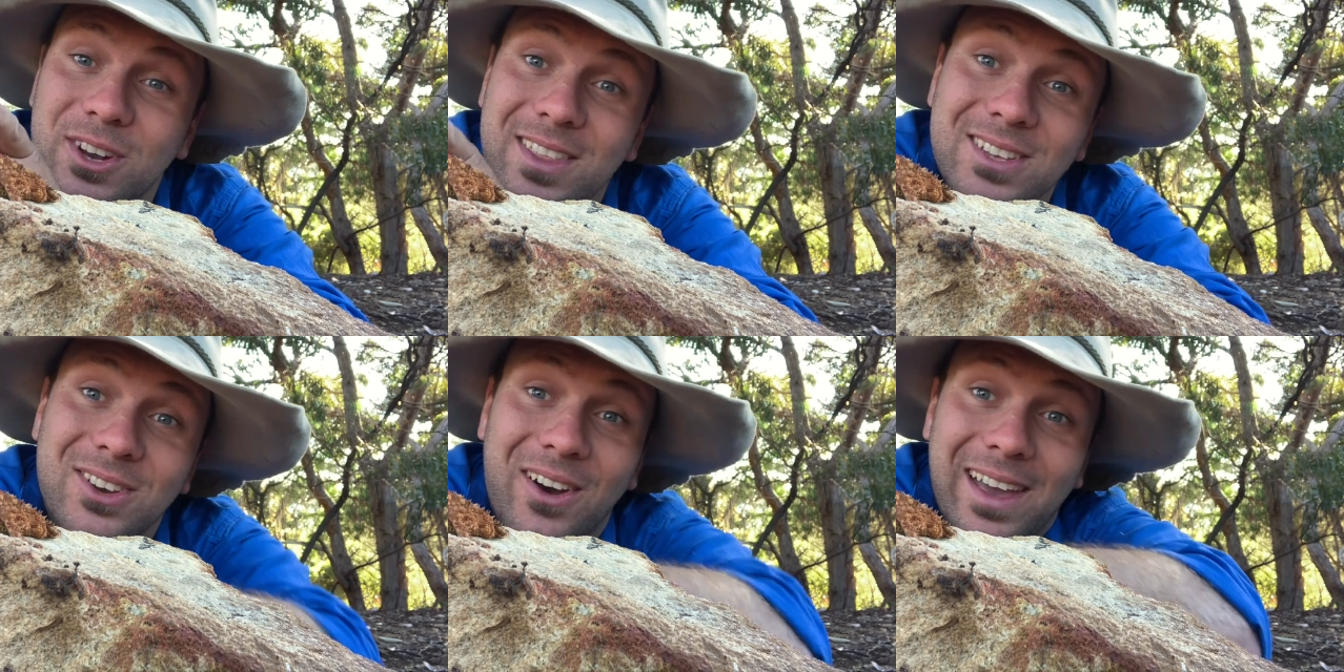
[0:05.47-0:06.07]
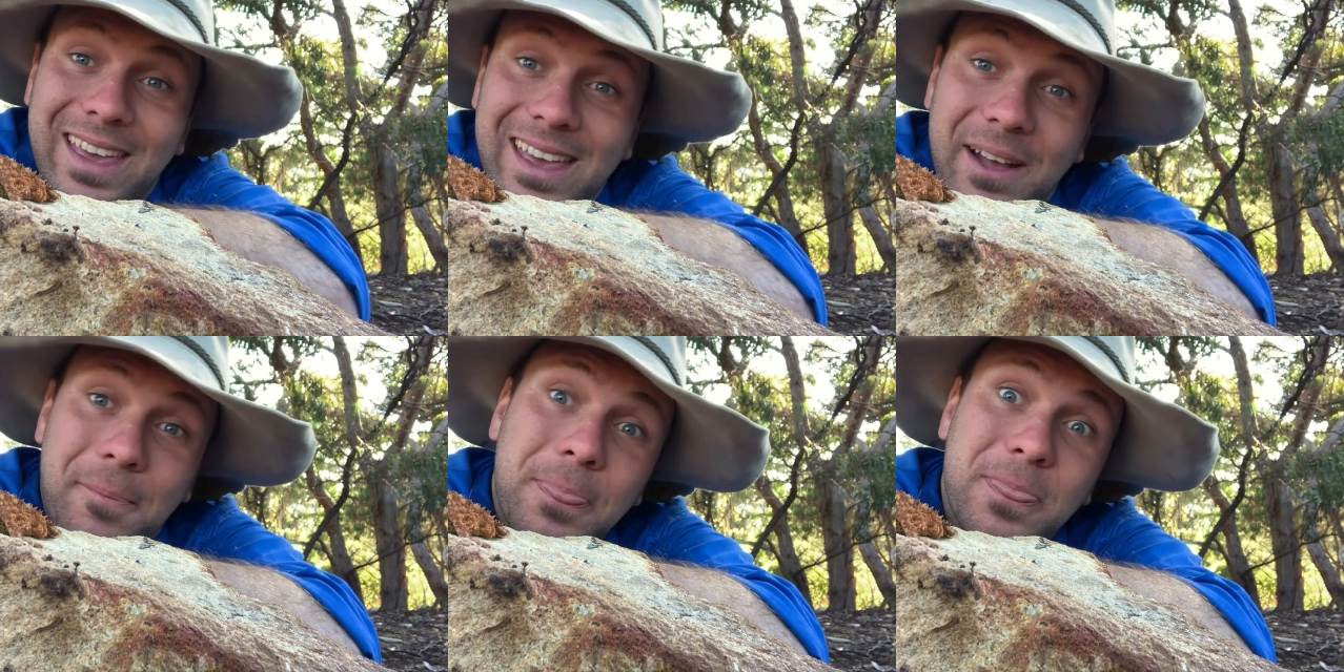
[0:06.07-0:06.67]
you to this guy here,
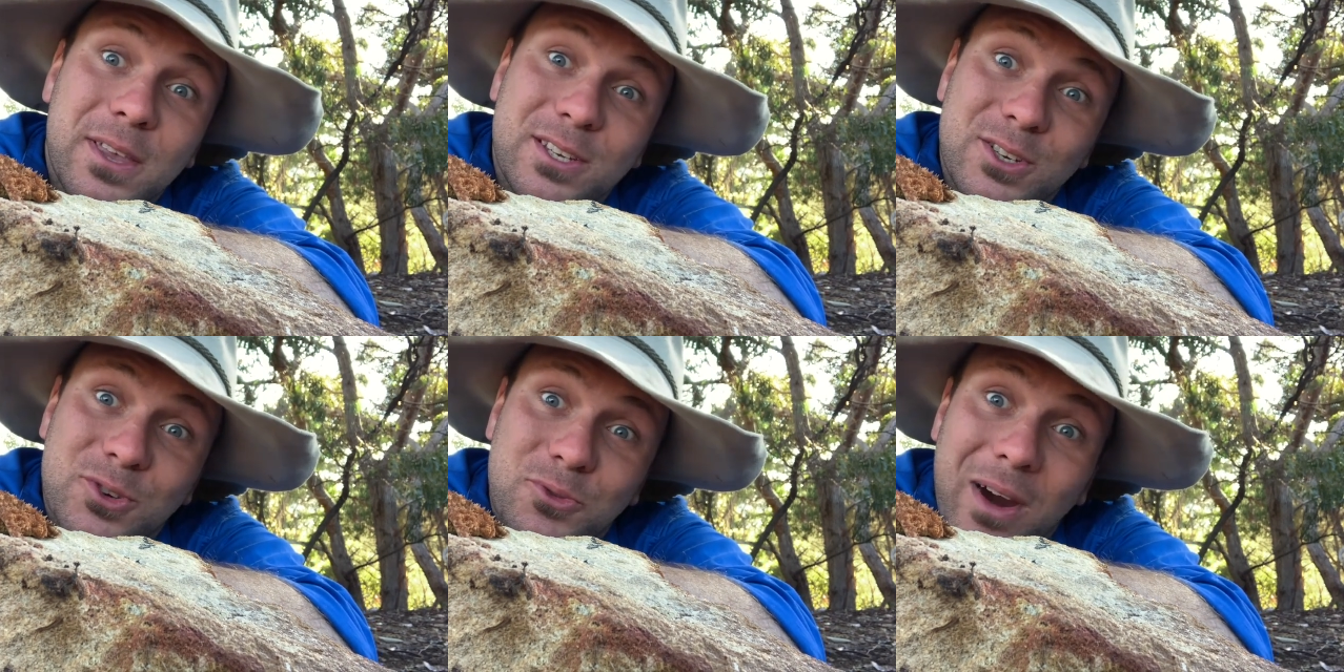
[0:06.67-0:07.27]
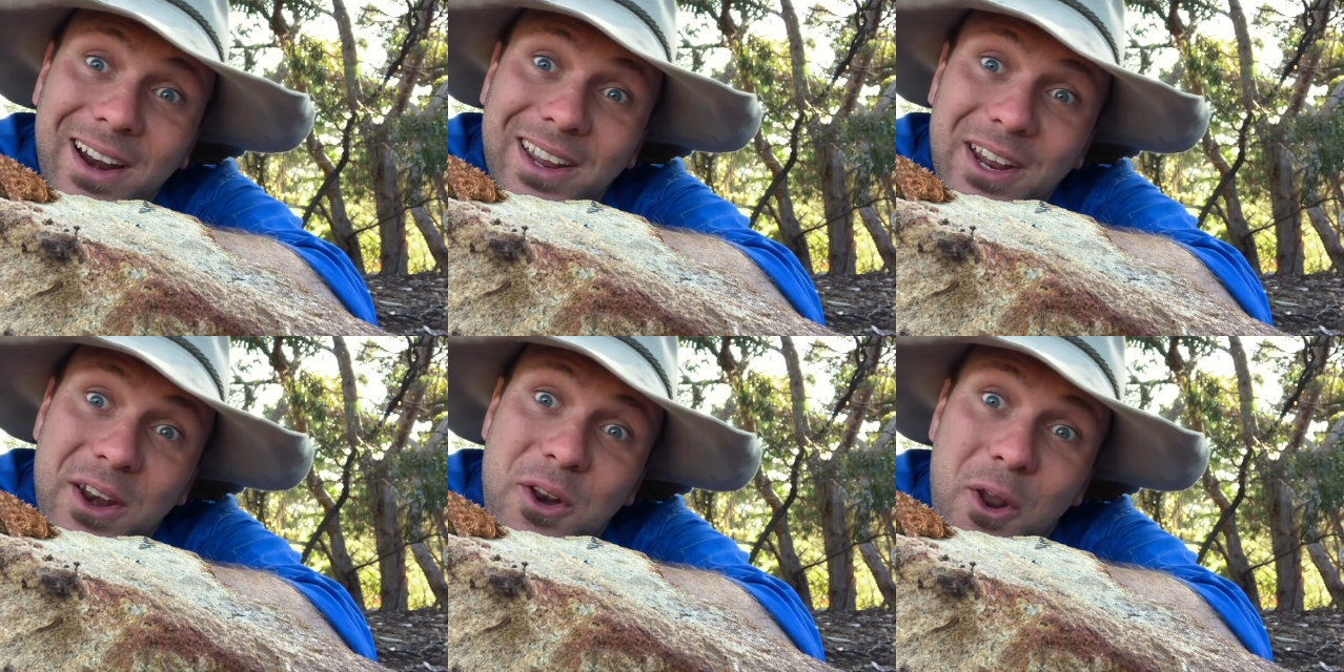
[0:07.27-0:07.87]
the
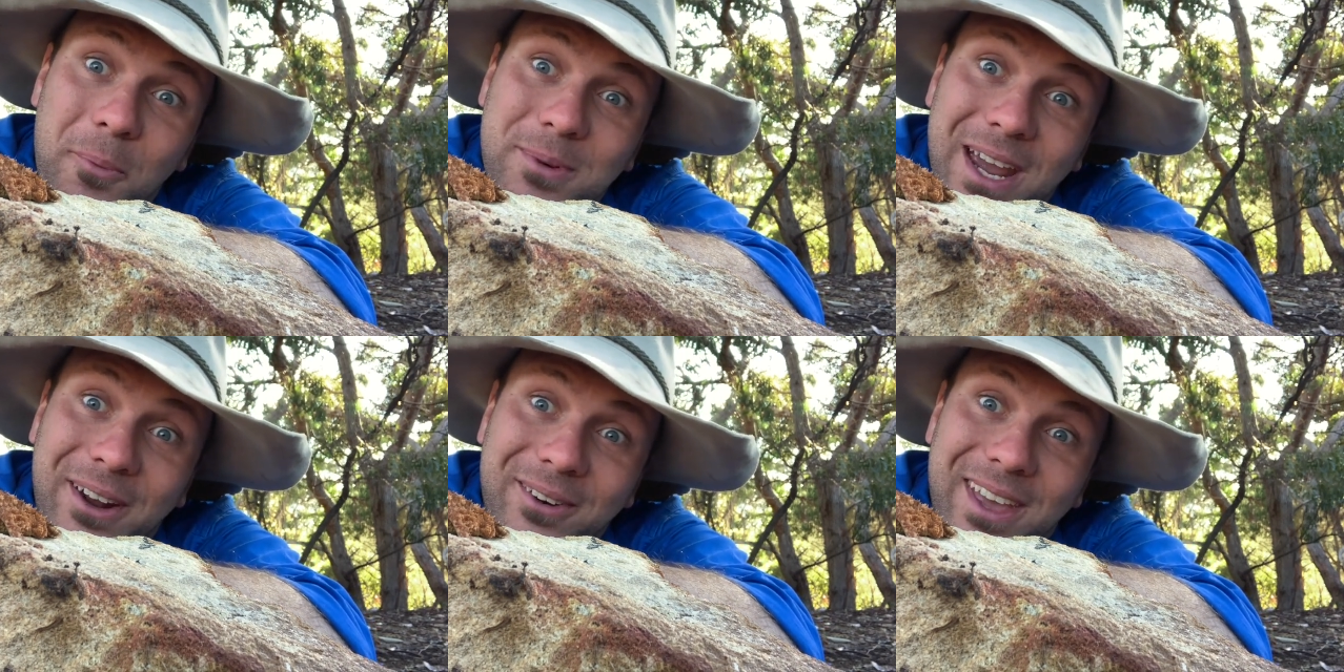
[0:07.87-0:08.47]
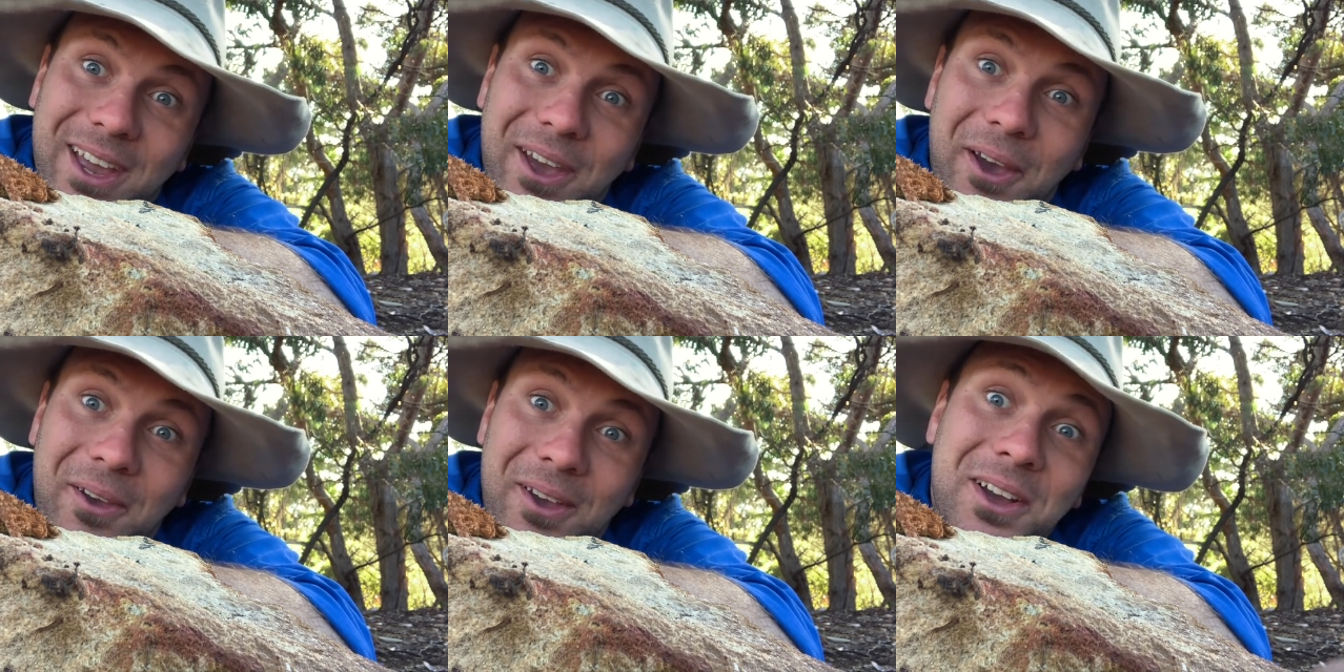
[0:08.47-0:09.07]
Centralian knob-tailed
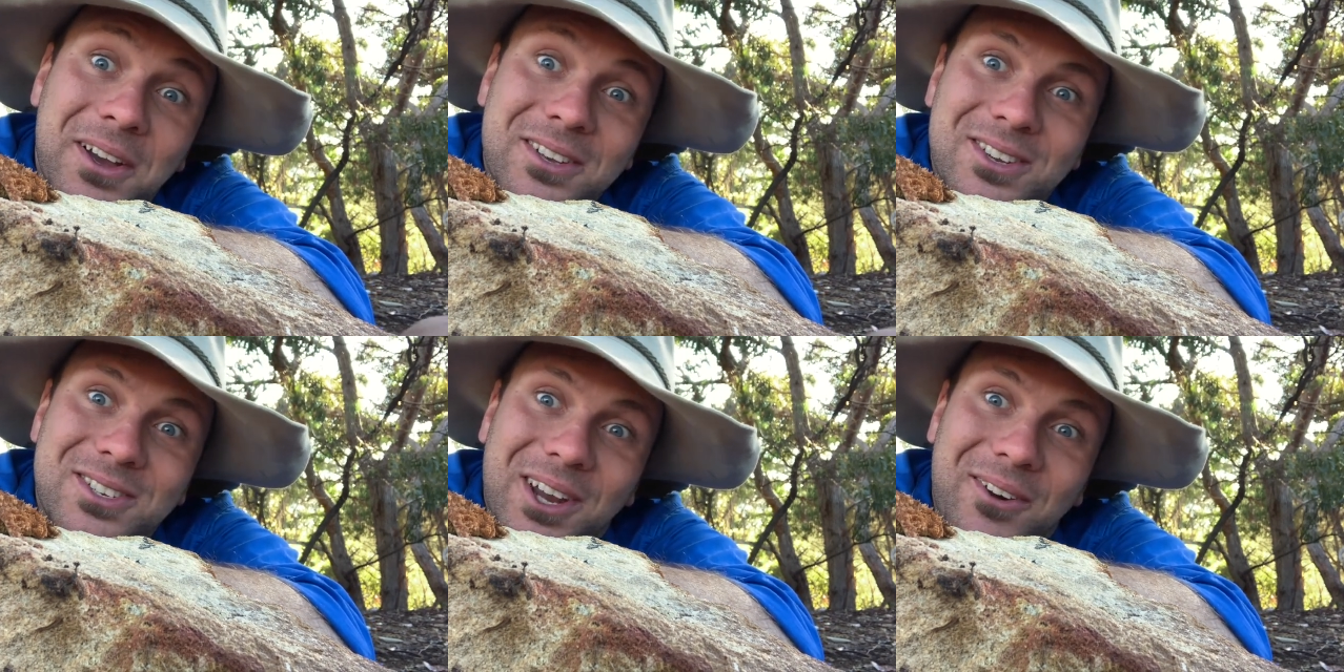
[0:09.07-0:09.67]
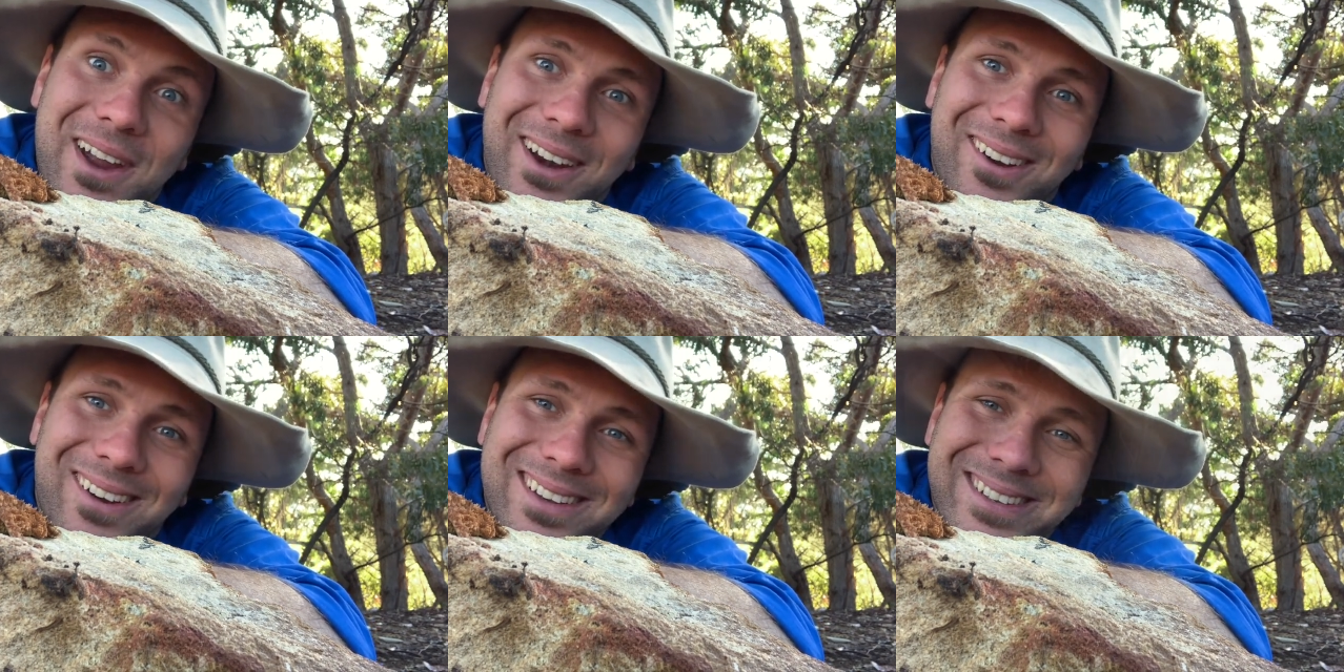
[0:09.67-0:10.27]
gecko. So stick around,
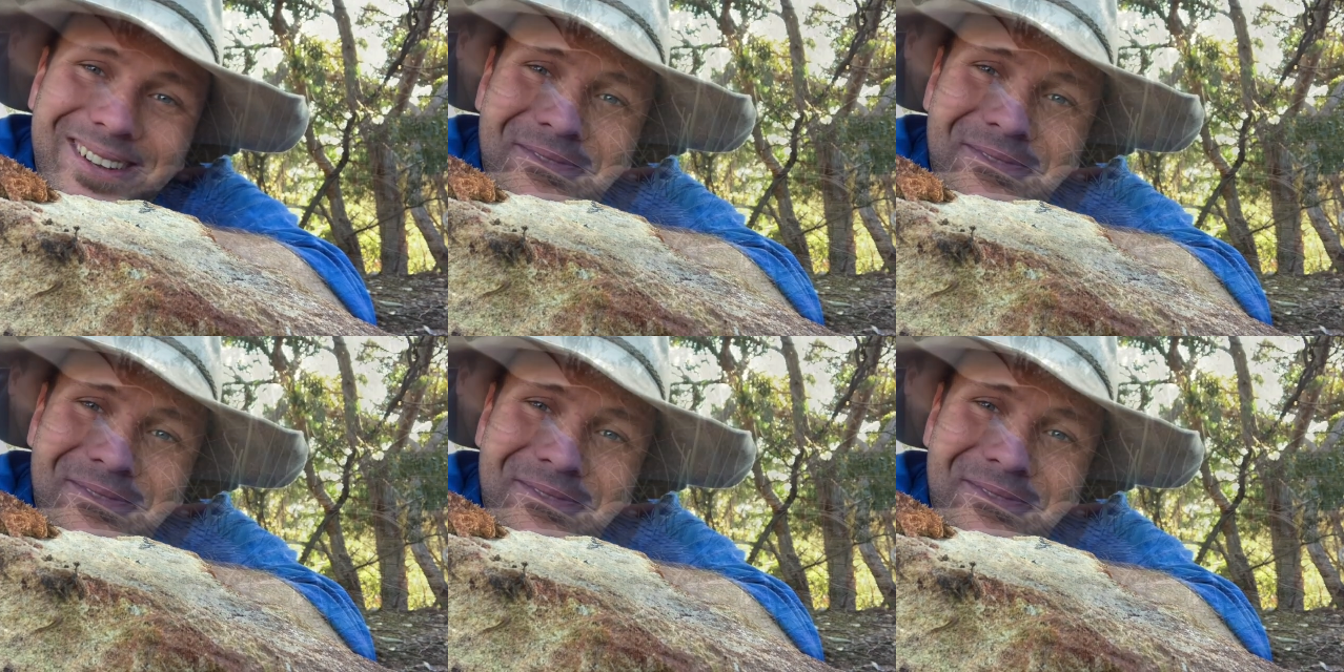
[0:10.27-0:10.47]
guys.